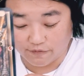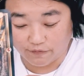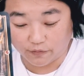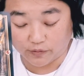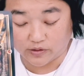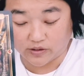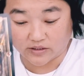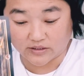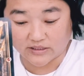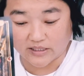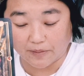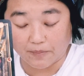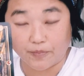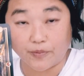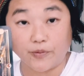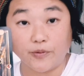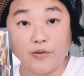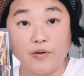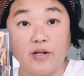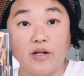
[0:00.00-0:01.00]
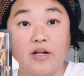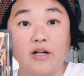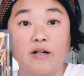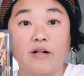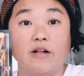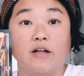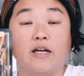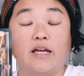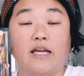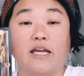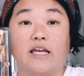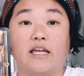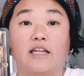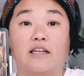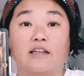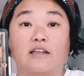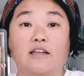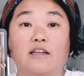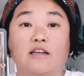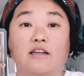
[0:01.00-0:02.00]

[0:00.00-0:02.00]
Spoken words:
for example, and